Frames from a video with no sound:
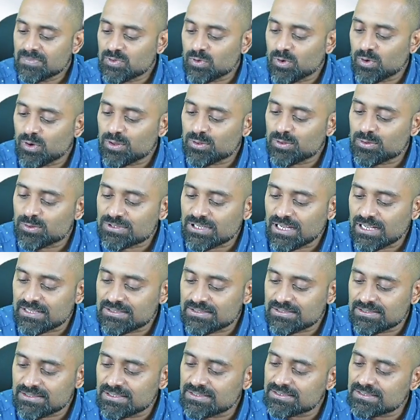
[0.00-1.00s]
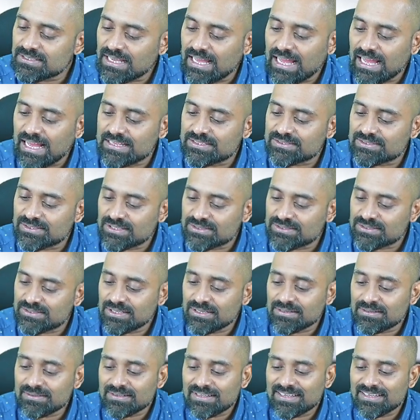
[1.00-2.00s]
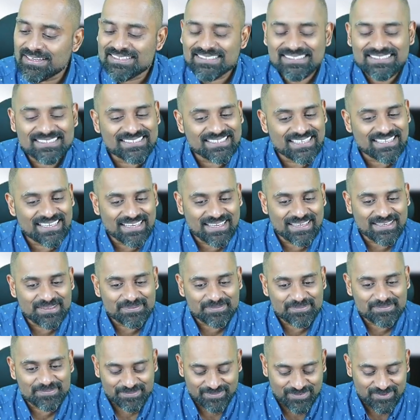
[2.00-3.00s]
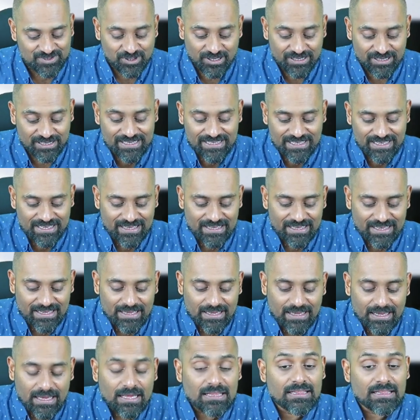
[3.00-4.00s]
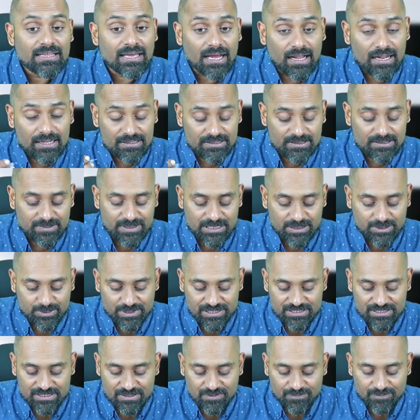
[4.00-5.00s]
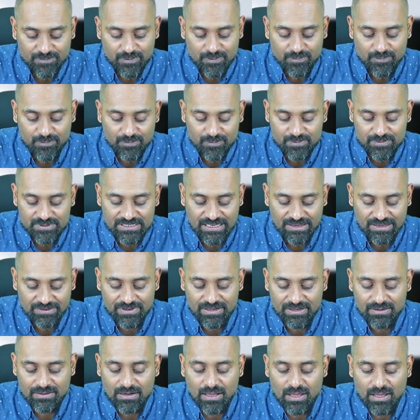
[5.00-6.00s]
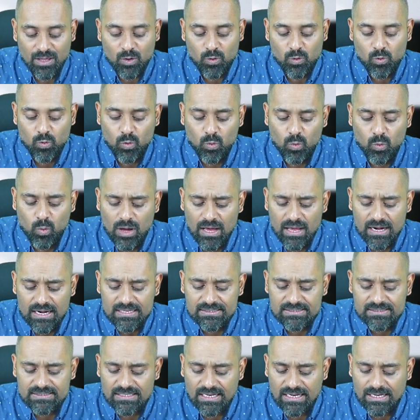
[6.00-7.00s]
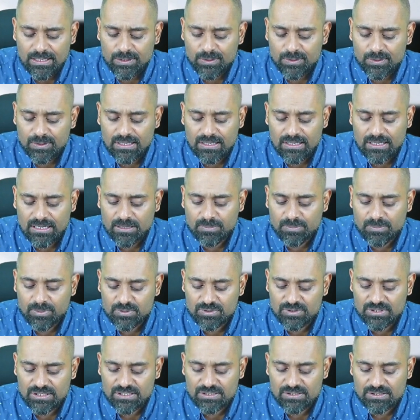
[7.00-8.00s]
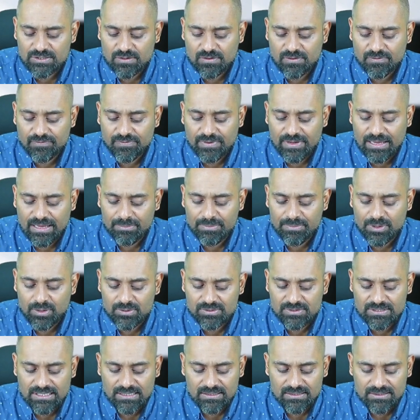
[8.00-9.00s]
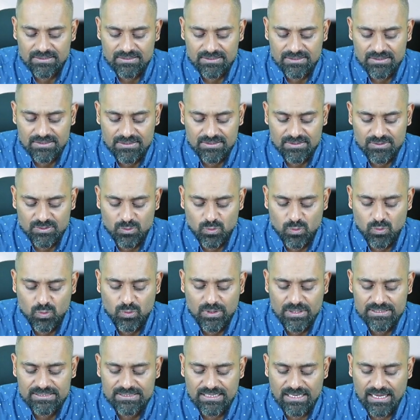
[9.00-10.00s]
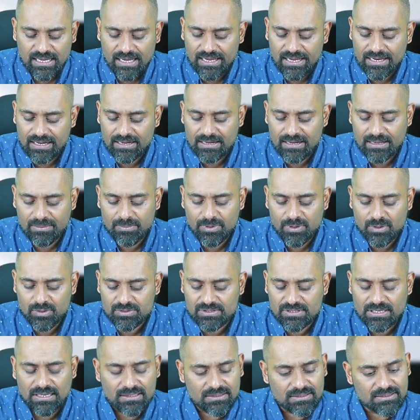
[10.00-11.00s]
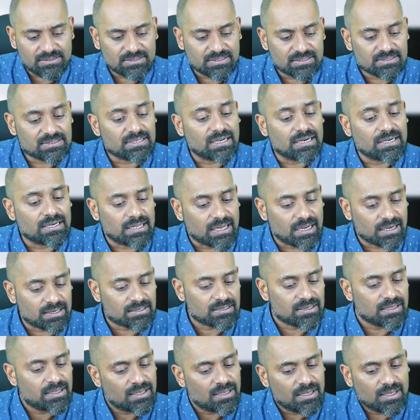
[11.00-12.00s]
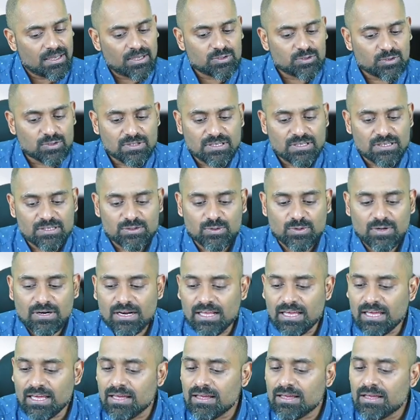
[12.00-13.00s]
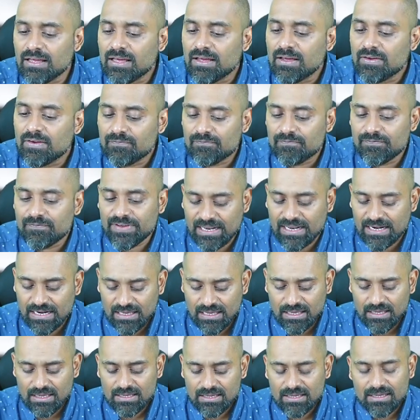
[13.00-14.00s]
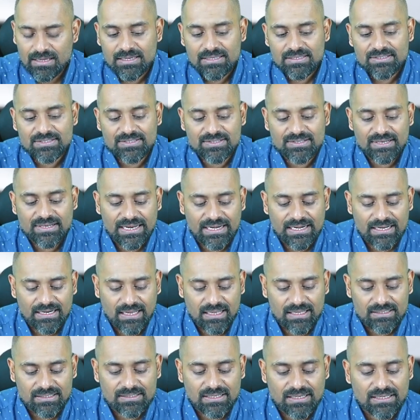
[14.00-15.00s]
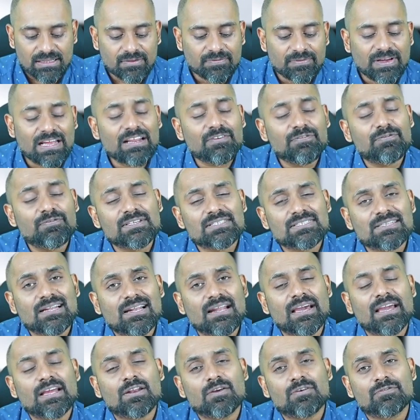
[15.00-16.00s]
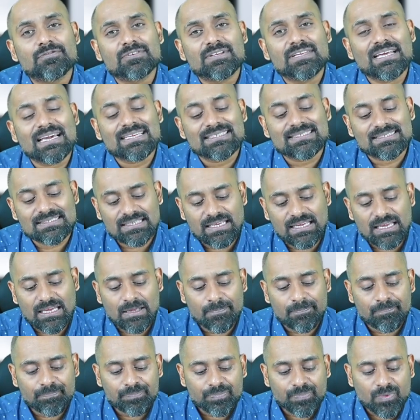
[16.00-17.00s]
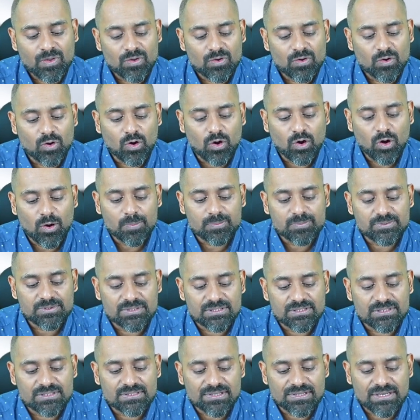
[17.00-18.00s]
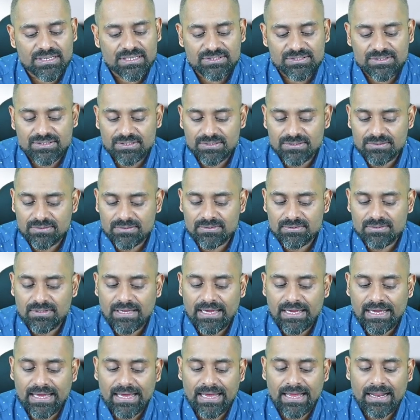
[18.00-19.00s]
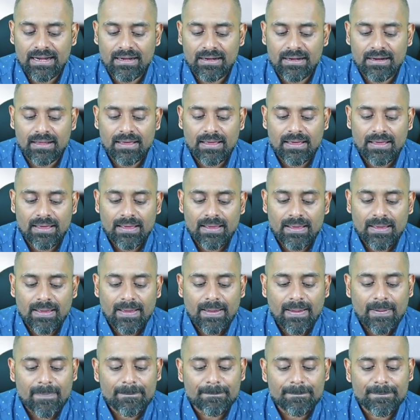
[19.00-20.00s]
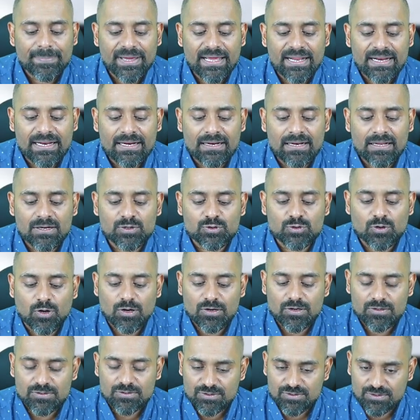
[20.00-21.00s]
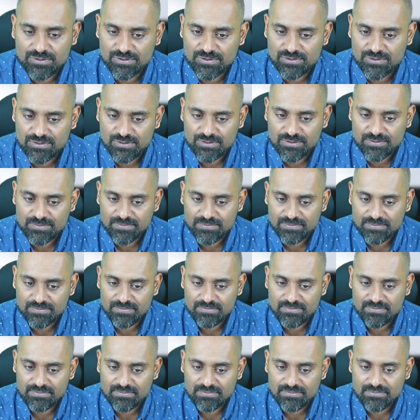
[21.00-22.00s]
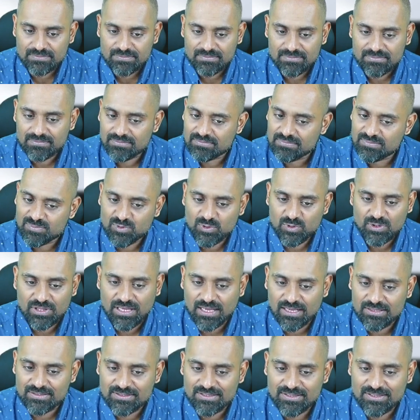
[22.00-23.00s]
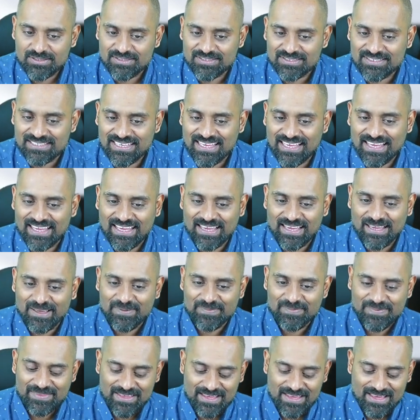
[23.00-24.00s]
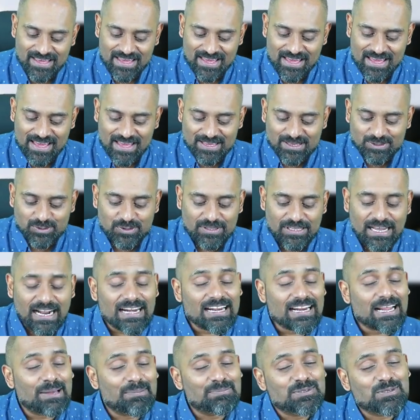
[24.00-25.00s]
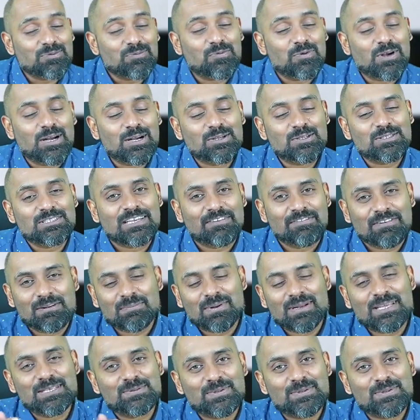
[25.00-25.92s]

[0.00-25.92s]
So all those answers as such in C. Sorry, D. The ultimate question for 7. Who are assigned to conduct procedure of amniocentesis? Who assigned amniocentesis conduct? So there is only very straight answer in the very first line of text C, your obstetrician and perinatologist. So the answer is C. So that wraps up 1 to 7.